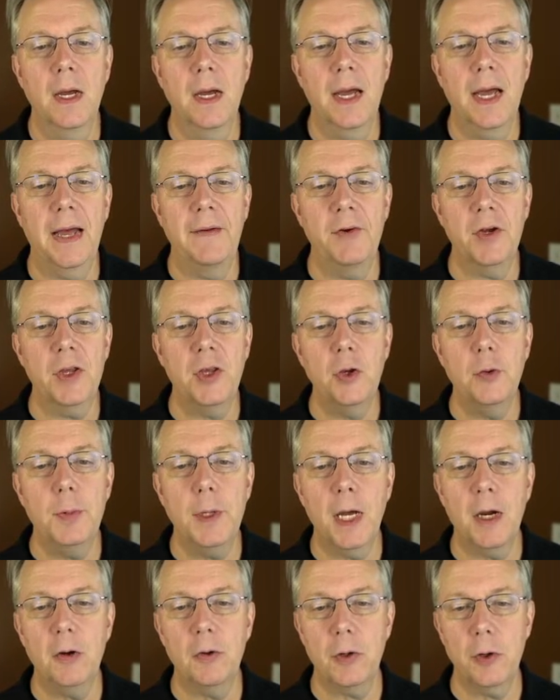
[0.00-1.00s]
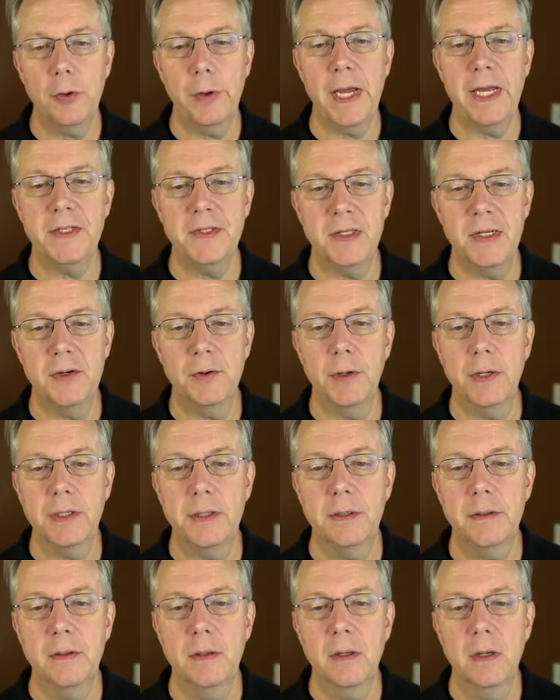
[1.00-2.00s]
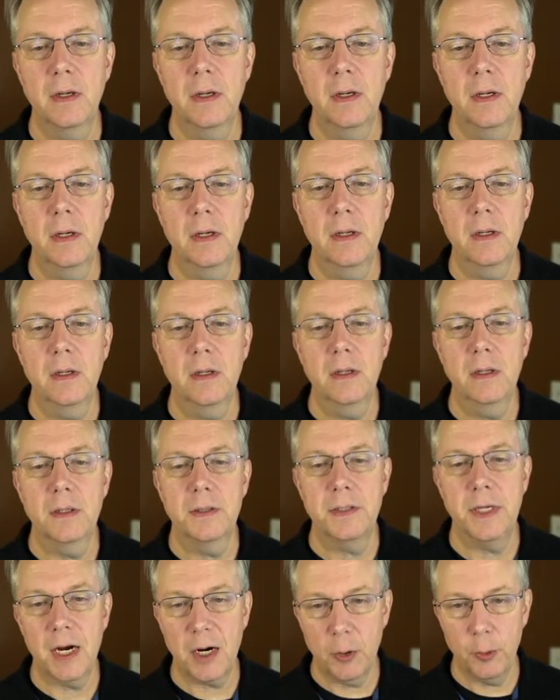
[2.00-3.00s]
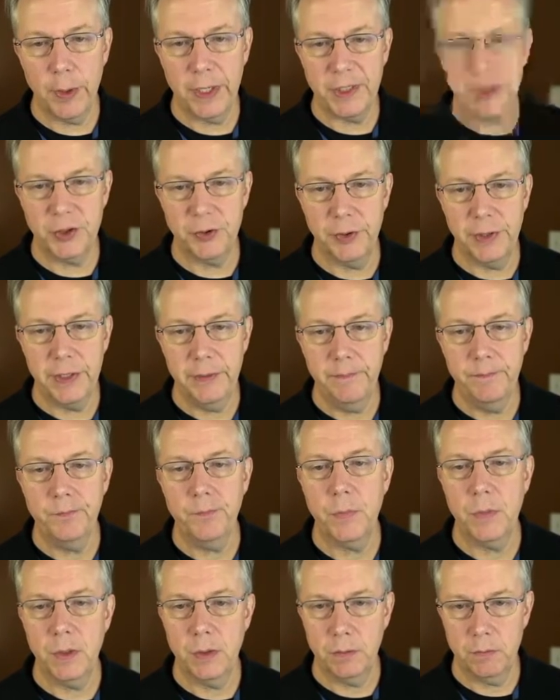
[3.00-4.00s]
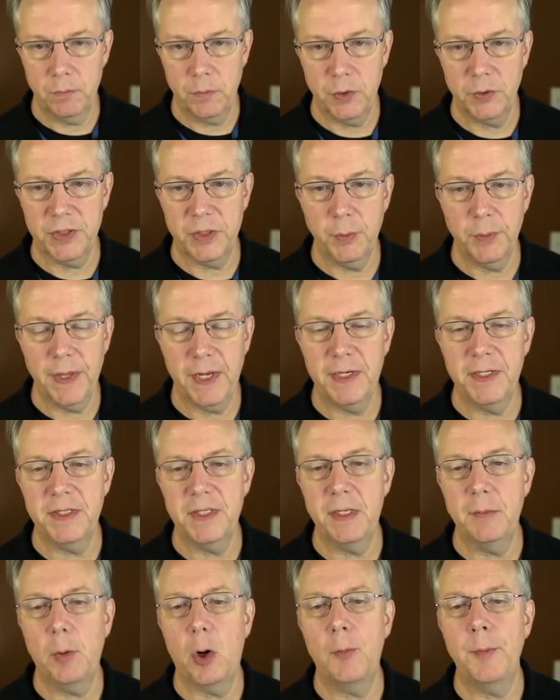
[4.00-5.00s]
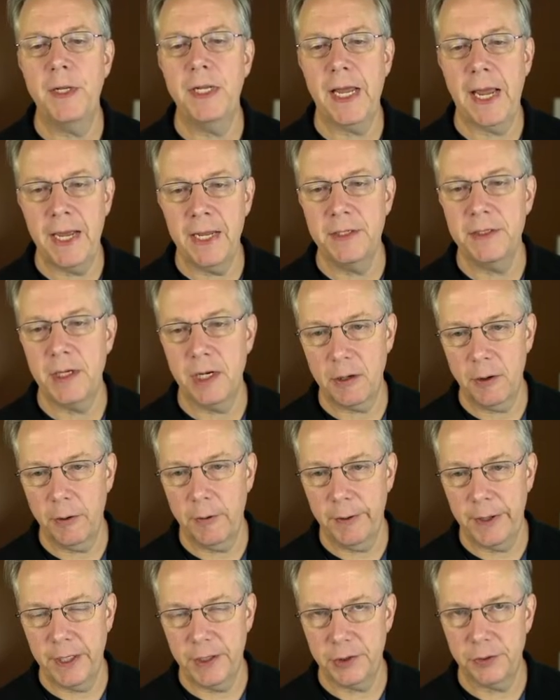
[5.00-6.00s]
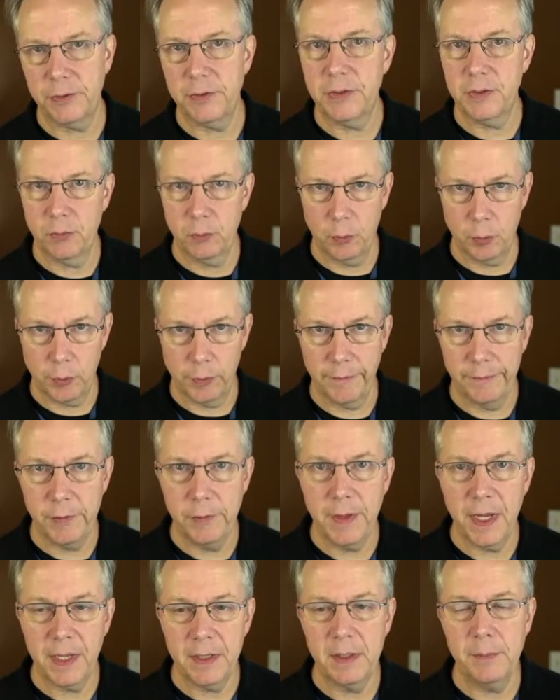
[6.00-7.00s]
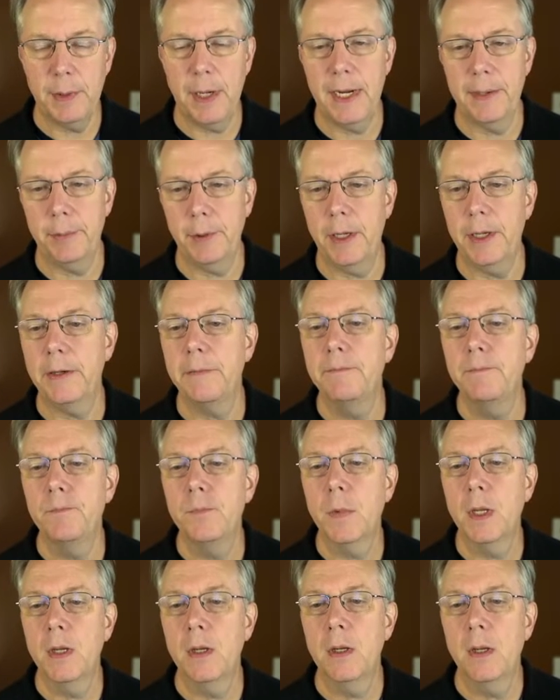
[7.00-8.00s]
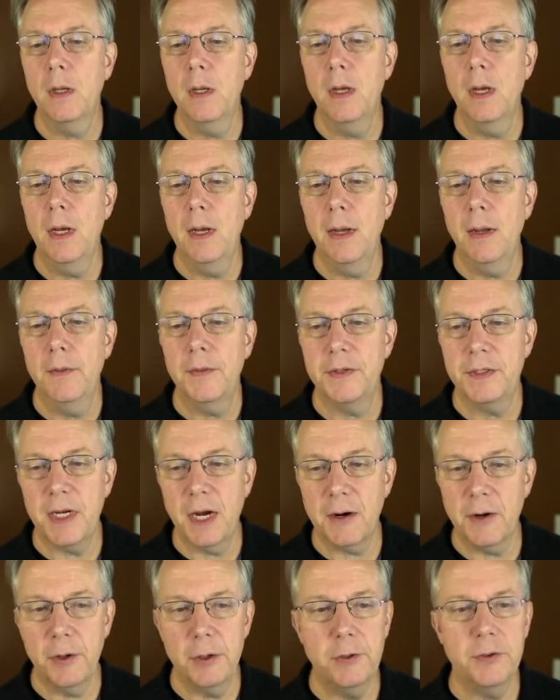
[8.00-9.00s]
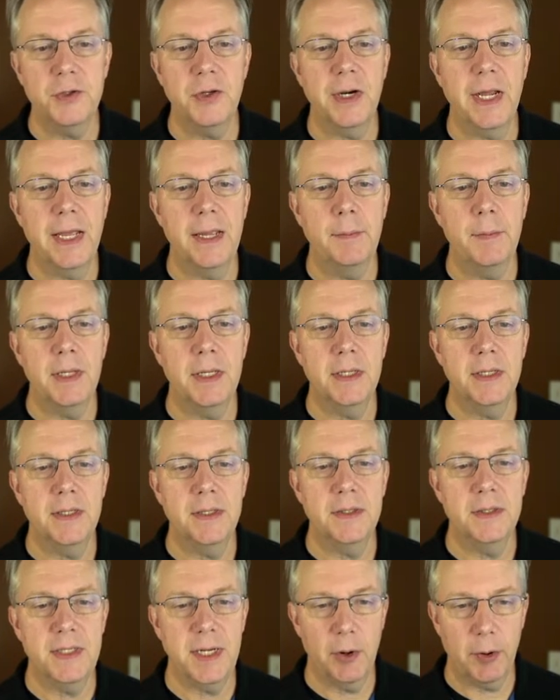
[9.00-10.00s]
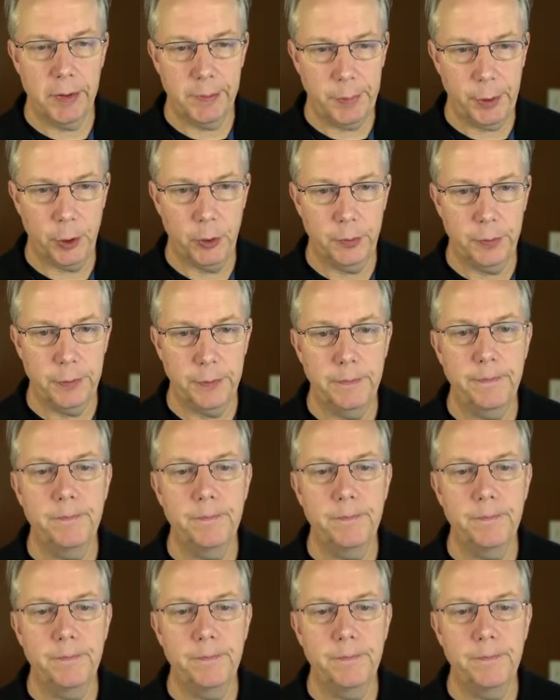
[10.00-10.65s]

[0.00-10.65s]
I have a kubectl create secret, Docker registry. You'll see what that is in a moment, and Docker credentials. We'll review that in the pipeline. The Docker username is Darin Pope.